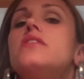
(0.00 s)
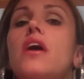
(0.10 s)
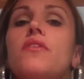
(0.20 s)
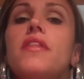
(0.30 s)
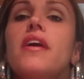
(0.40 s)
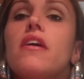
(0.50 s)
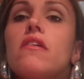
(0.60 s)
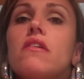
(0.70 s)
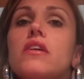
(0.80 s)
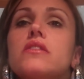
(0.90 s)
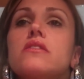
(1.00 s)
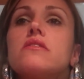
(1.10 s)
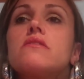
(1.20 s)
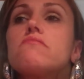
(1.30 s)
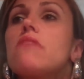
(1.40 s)
Down there,
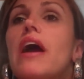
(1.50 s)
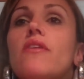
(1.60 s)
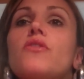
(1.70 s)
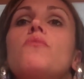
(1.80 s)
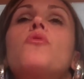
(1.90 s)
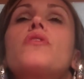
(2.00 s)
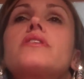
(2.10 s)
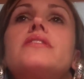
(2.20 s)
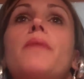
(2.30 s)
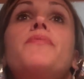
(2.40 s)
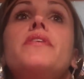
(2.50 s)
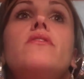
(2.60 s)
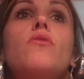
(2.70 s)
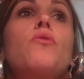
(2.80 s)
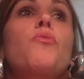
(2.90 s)
it's, I don't know, more
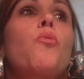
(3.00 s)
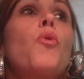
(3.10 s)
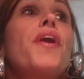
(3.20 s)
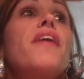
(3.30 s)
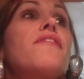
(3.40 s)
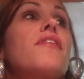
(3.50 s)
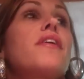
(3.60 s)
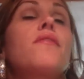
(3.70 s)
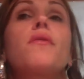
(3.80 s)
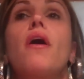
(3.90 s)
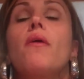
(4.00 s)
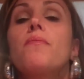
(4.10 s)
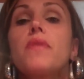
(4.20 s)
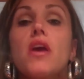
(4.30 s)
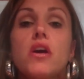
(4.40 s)
accepted or whatever, I don't know.
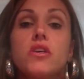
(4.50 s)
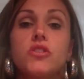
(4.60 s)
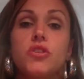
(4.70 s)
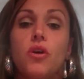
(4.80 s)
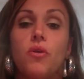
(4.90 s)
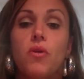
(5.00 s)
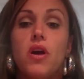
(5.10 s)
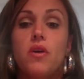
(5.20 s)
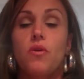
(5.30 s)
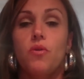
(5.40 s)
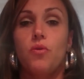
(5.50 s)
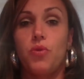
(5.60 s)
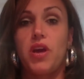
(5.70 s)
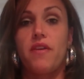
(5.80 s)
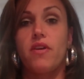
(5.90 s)
So
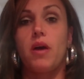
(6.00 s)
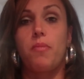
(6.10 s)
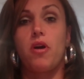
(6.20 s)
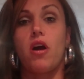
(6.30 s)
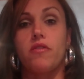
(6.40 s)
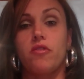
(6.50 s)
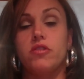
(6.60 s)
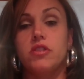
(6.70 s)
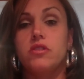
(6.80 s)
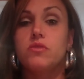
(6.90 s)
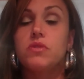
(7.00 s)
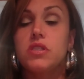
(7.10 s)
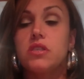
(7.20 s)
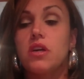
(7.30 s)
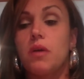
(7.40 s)
we have a couple cockroaches. So we
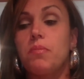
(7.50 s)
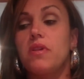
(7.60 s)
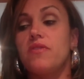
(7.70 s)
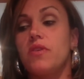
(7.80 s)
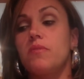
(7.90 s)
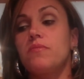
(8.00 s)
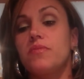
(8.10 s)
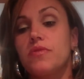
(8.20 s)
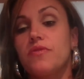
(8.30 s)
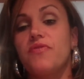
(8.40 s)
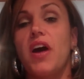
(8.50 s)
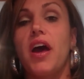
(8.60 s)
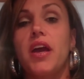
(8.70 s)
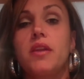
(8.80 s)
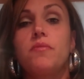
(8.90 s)
see a couple of them,
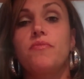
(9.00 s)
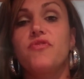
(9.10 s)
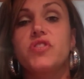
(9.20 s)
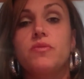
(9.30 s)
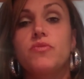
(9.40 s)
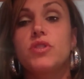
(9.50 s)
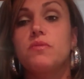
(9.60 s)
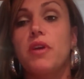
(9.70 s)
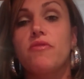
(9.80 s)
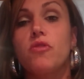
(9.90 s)
fine. For some reason, my